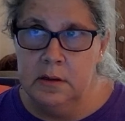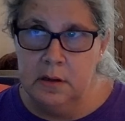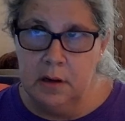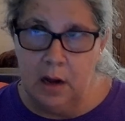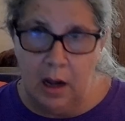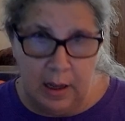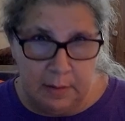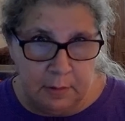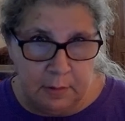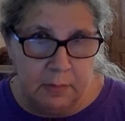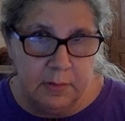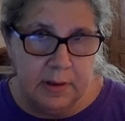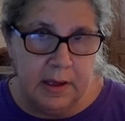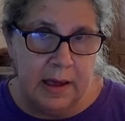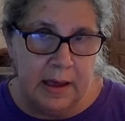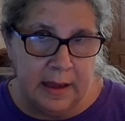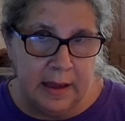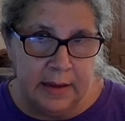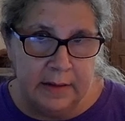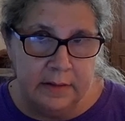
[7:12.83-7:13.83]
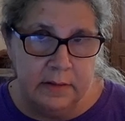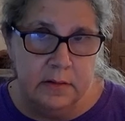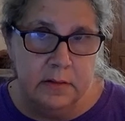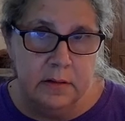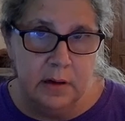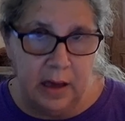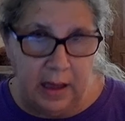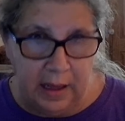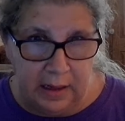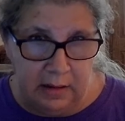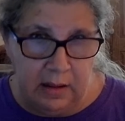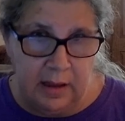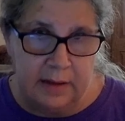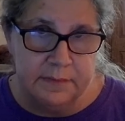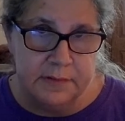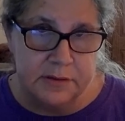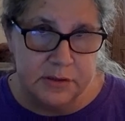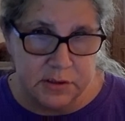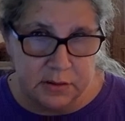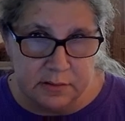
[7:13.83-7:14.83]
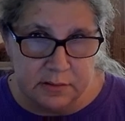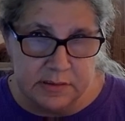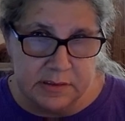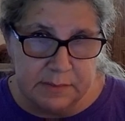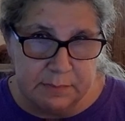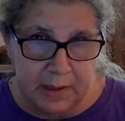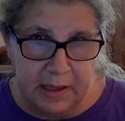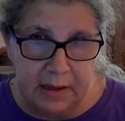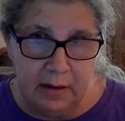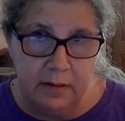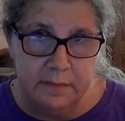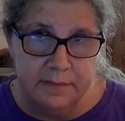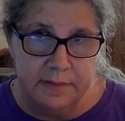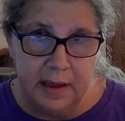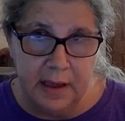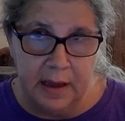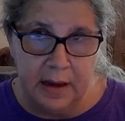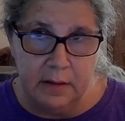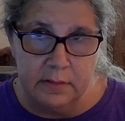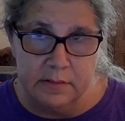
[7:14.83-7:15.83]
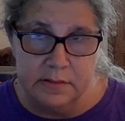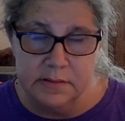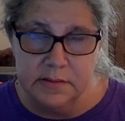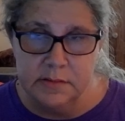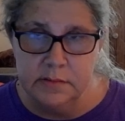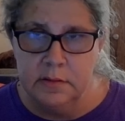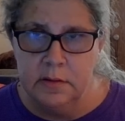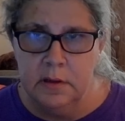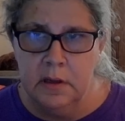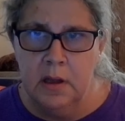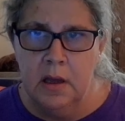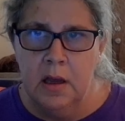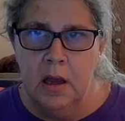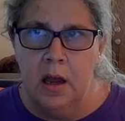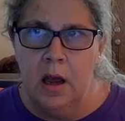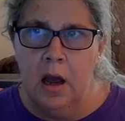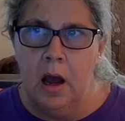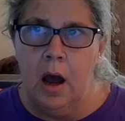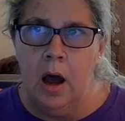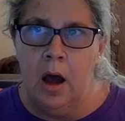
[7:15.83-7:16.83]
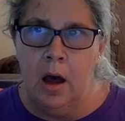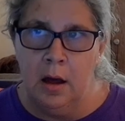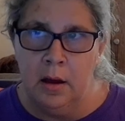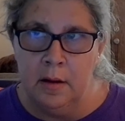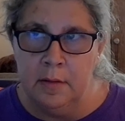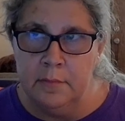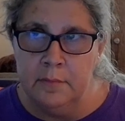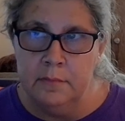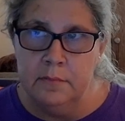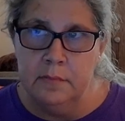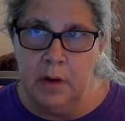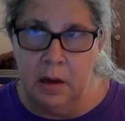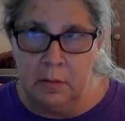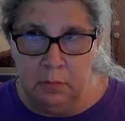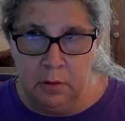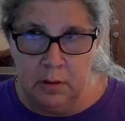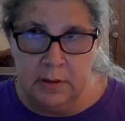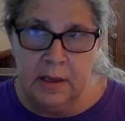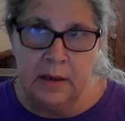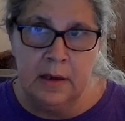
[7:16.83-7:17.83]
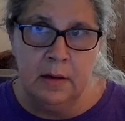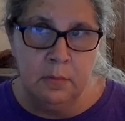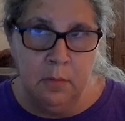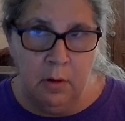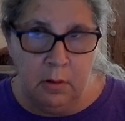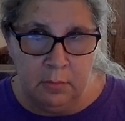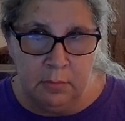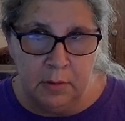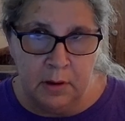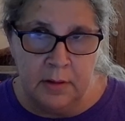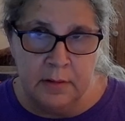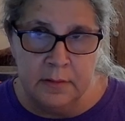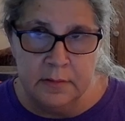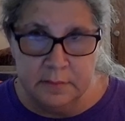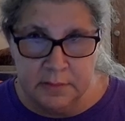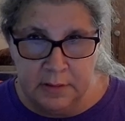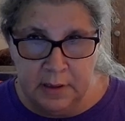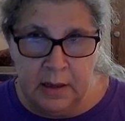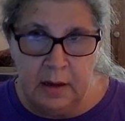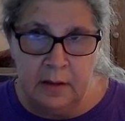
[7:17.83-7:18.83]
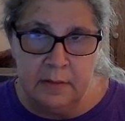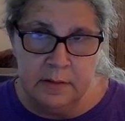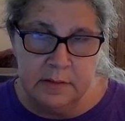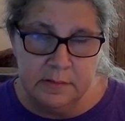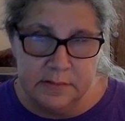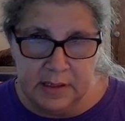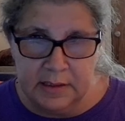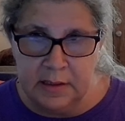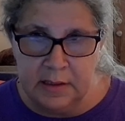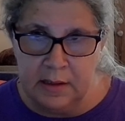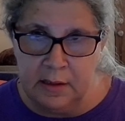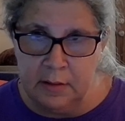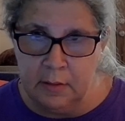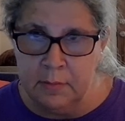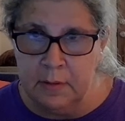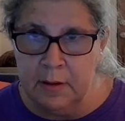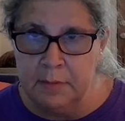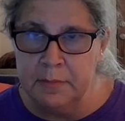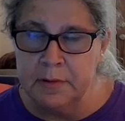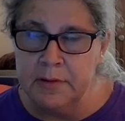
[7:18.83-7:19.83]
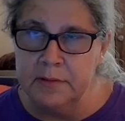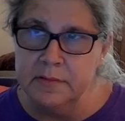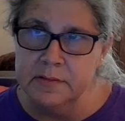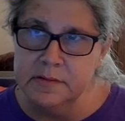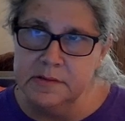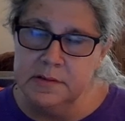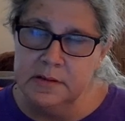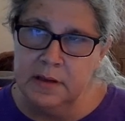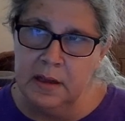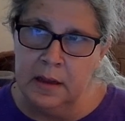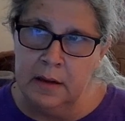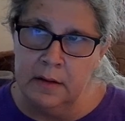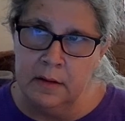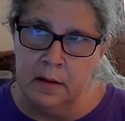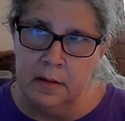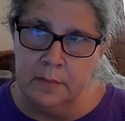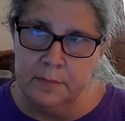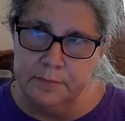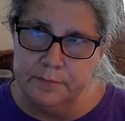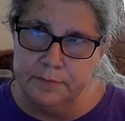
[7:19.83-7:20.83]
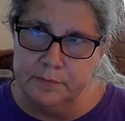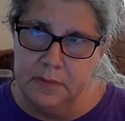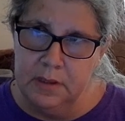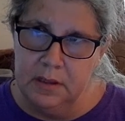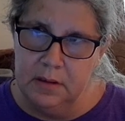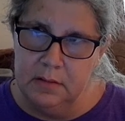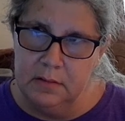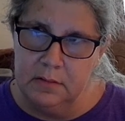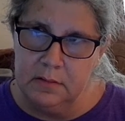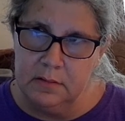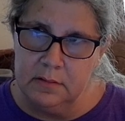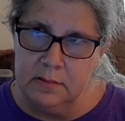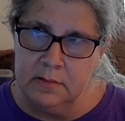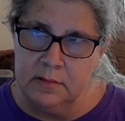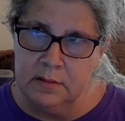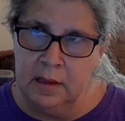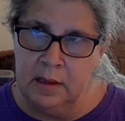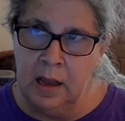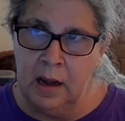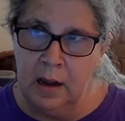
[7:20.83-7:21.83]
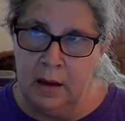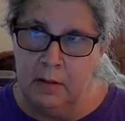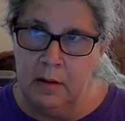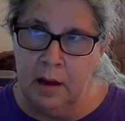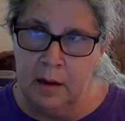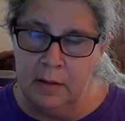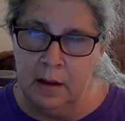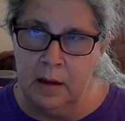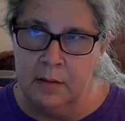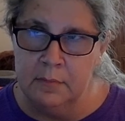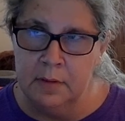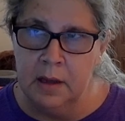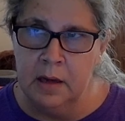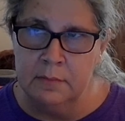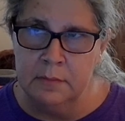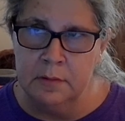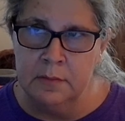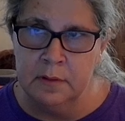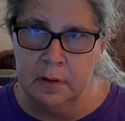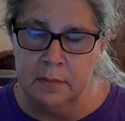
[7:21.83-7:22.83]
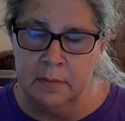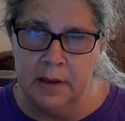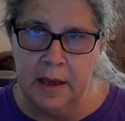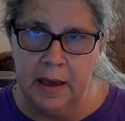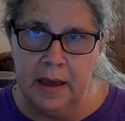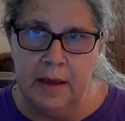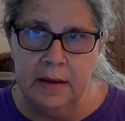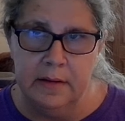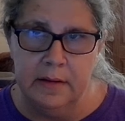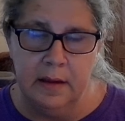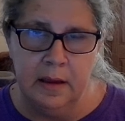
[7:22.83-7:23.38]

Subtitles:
I'm okay. I had a life insurance that paid off the house. I'm working at Walmart. They're taking care of my bills, and I'm doing okay.